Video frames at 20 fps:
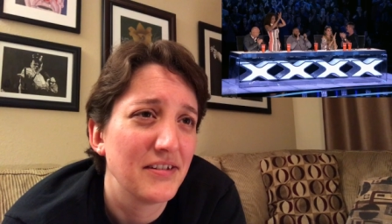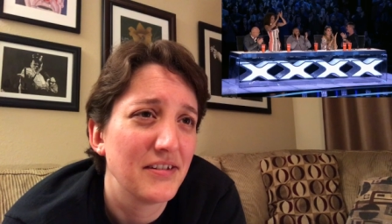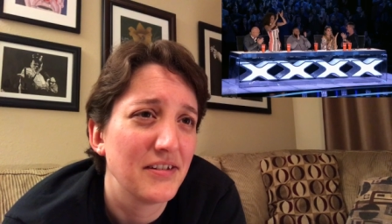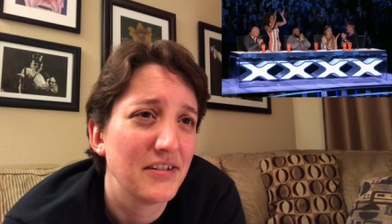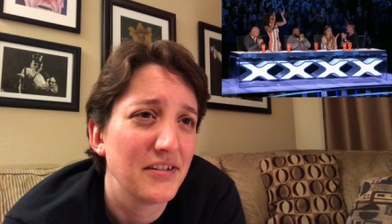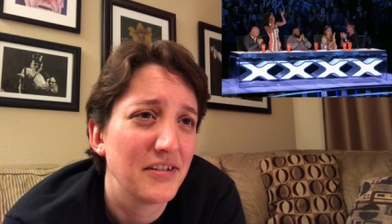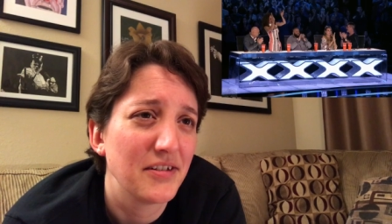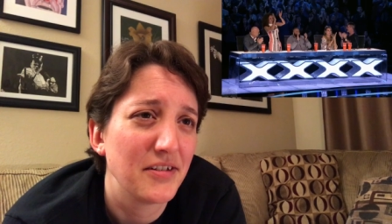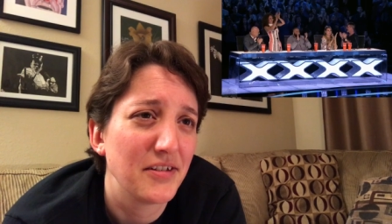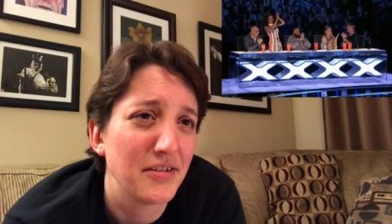
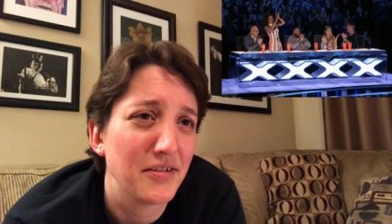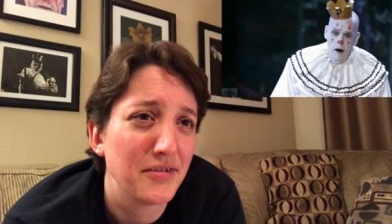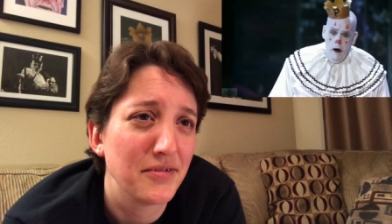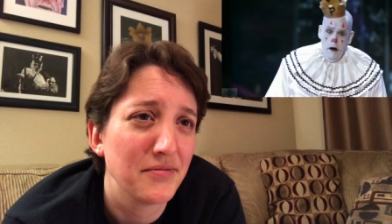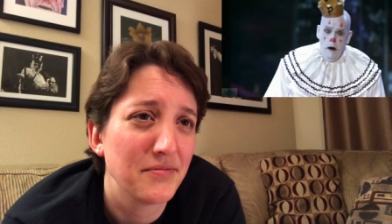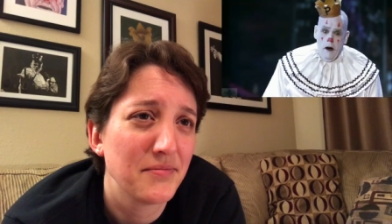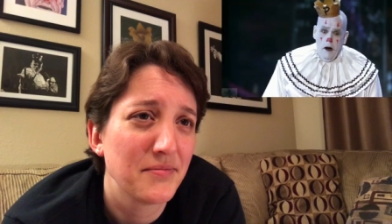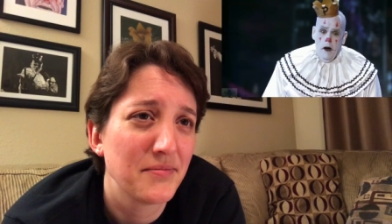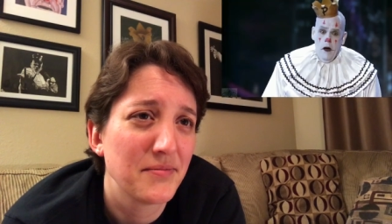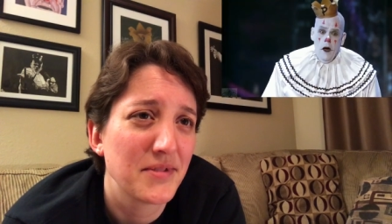There you go.
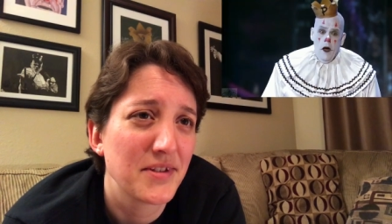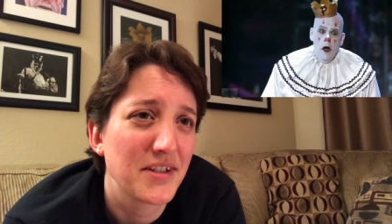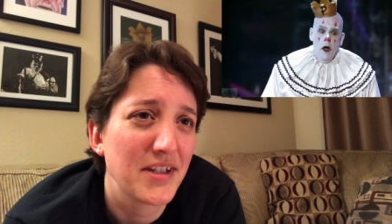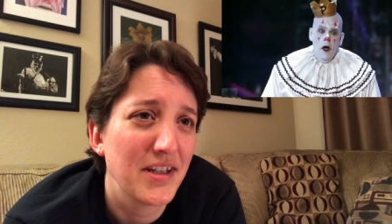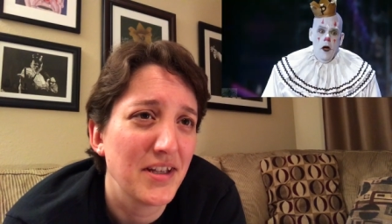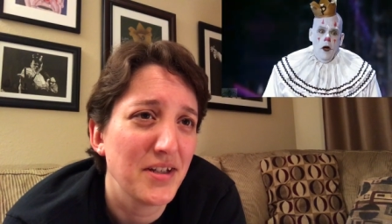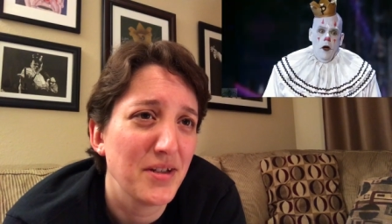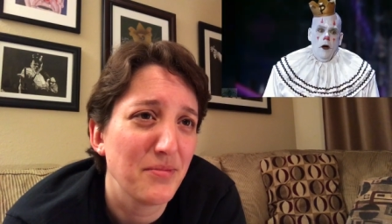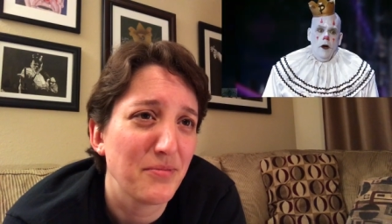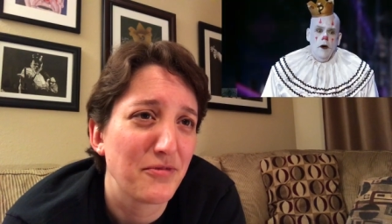
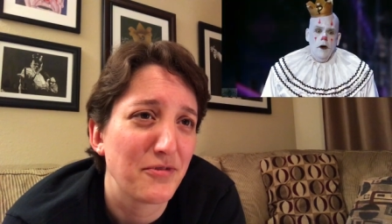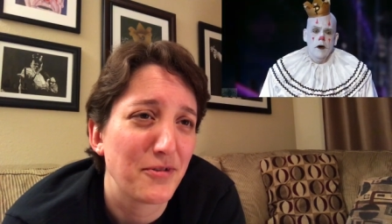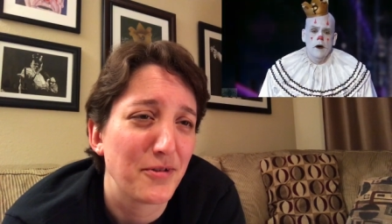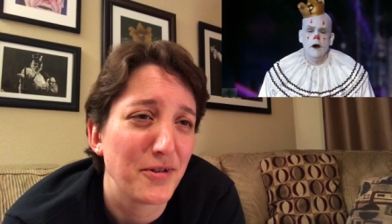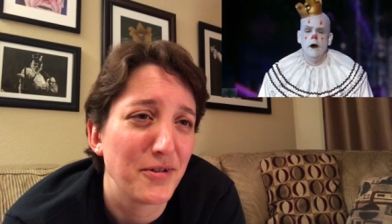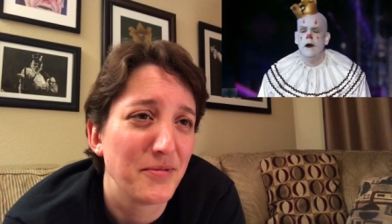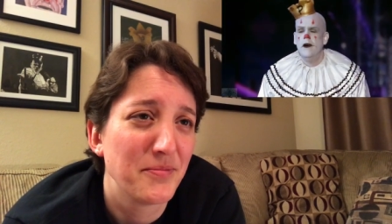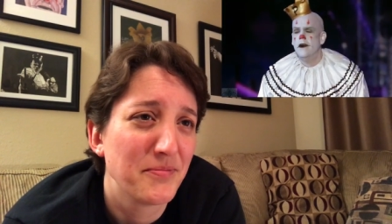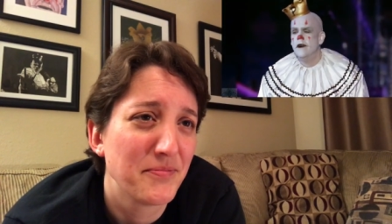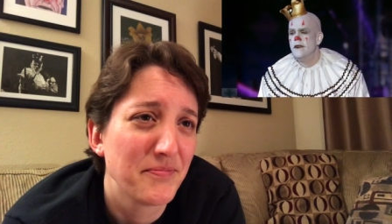Stand up
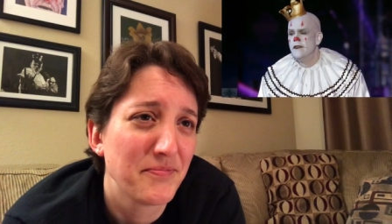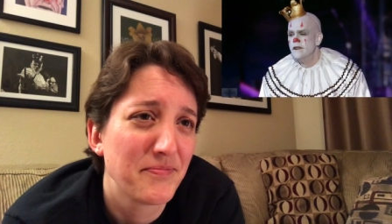for him.